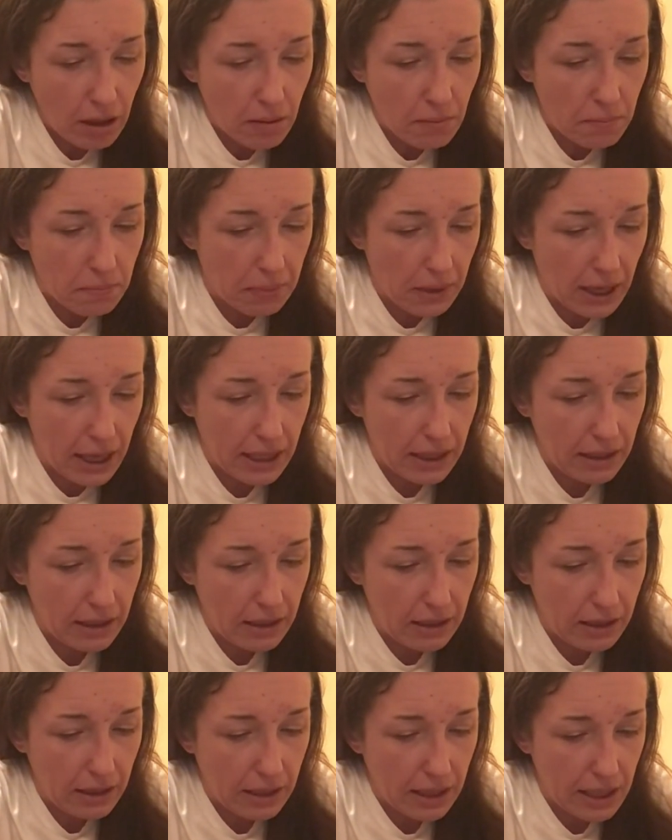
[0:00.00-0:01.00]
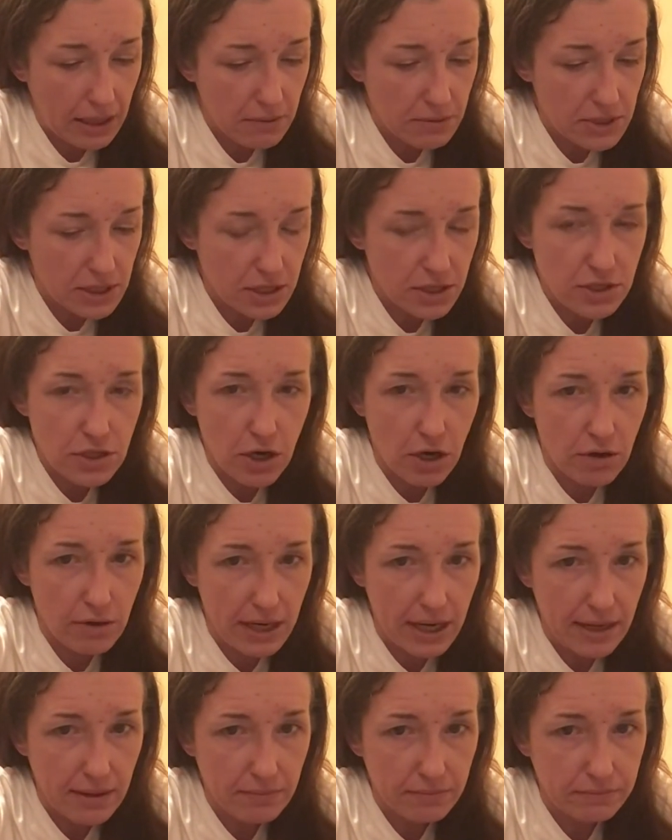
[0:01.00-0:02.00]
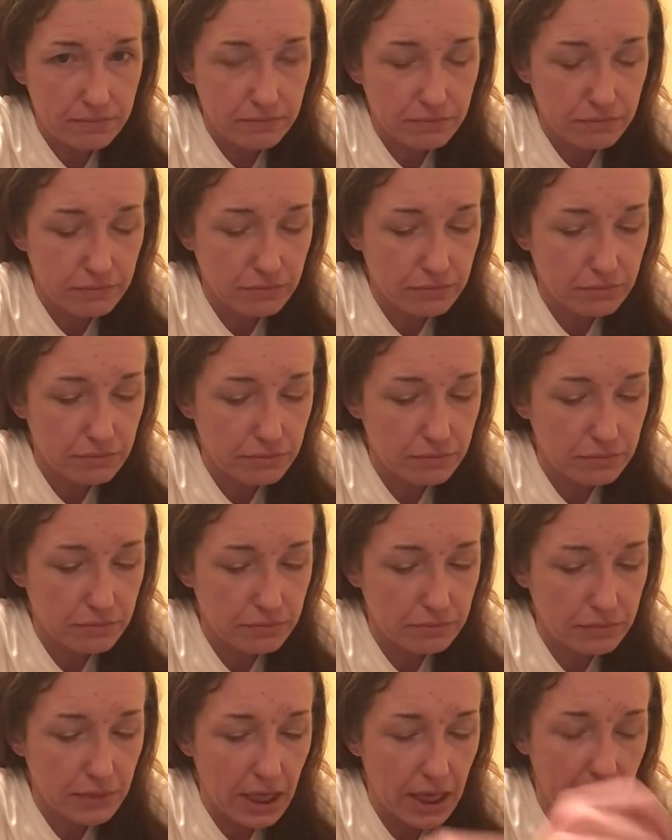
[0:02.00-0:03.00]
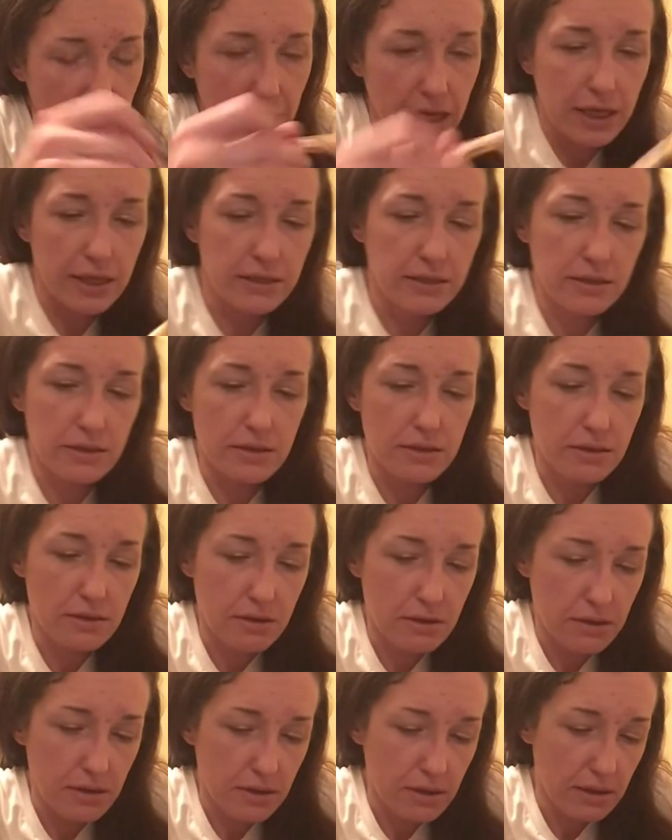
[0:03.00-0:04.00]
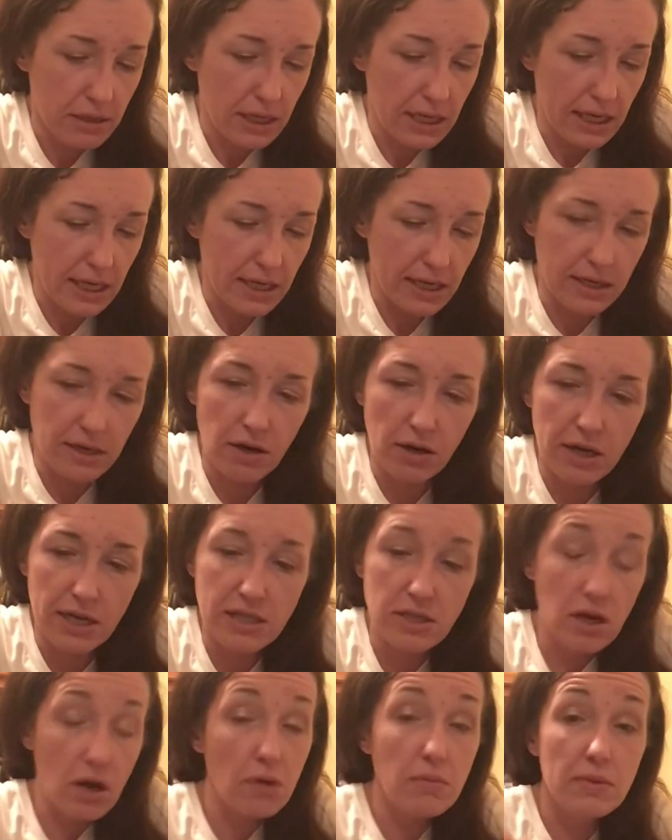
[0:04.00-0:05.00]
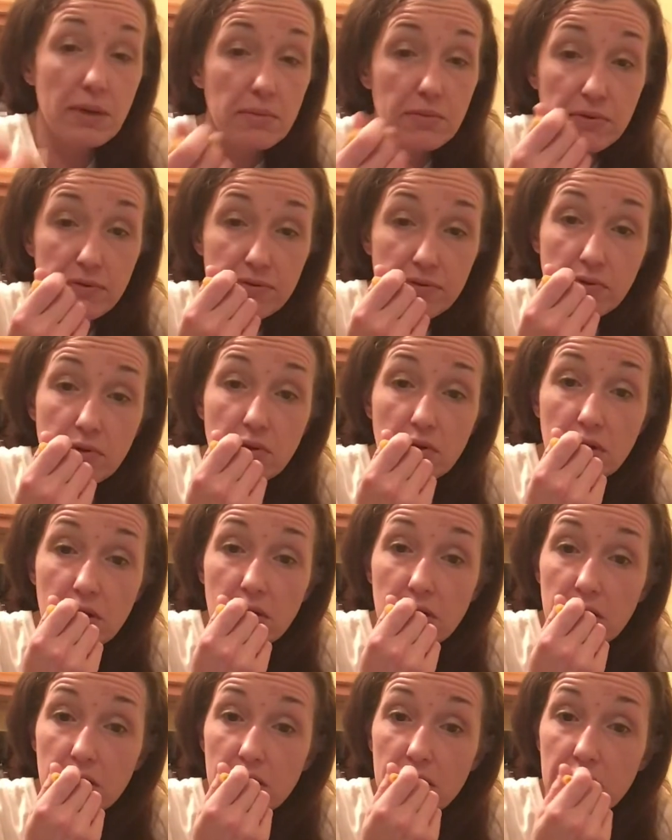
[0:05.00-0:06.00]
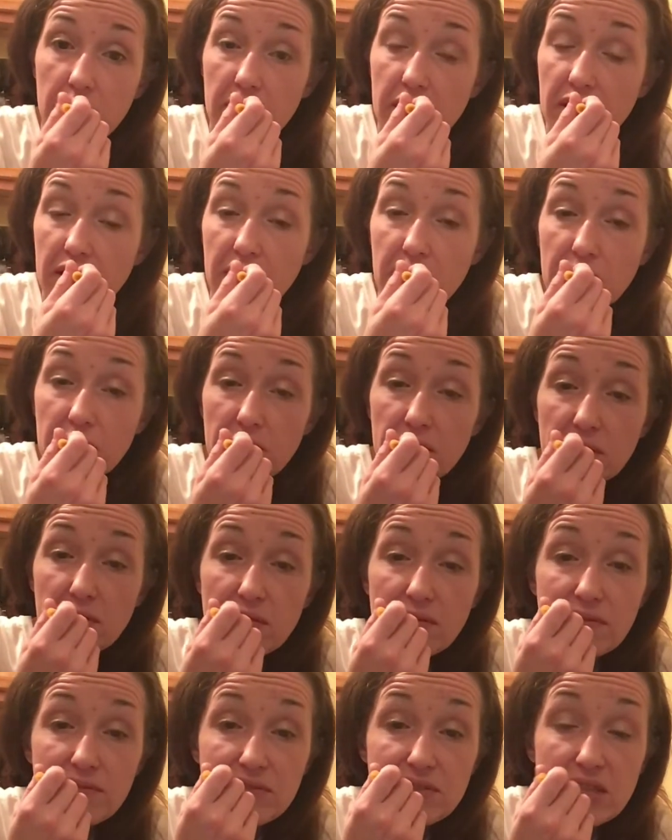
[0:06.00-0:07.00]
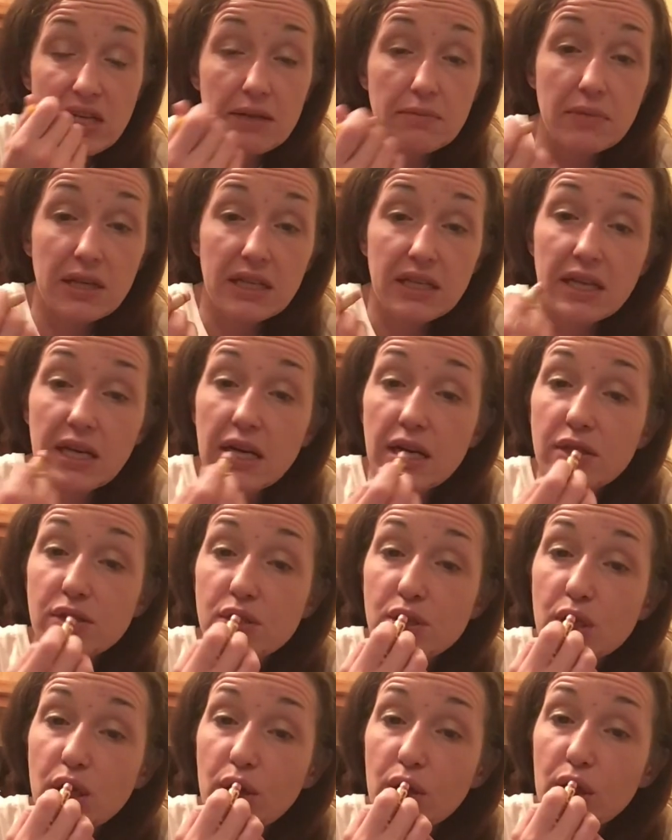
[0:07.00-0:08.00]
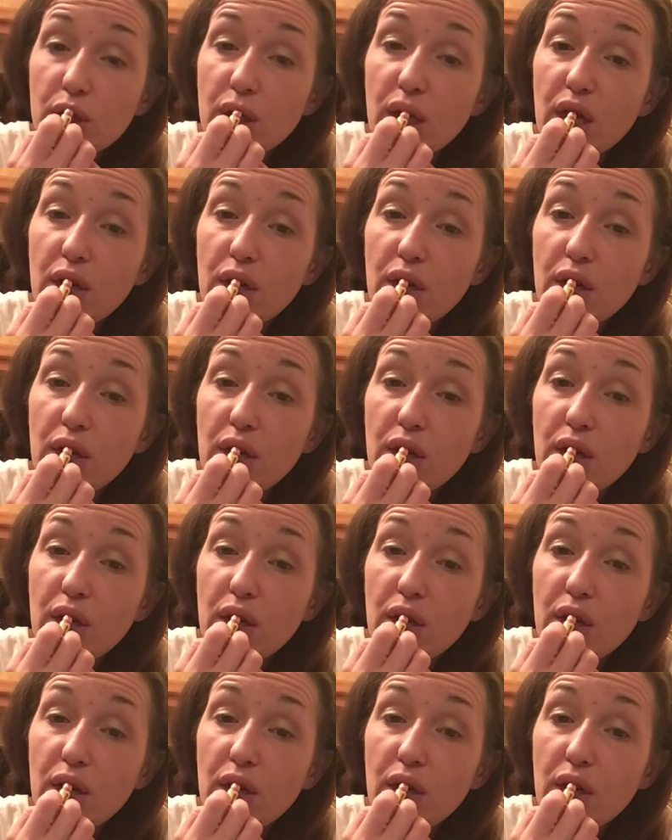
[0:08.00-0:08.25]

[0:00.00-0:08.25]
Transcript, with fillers: But he was an attorney. And he had already told me before, you know, take my kids, you don't leave.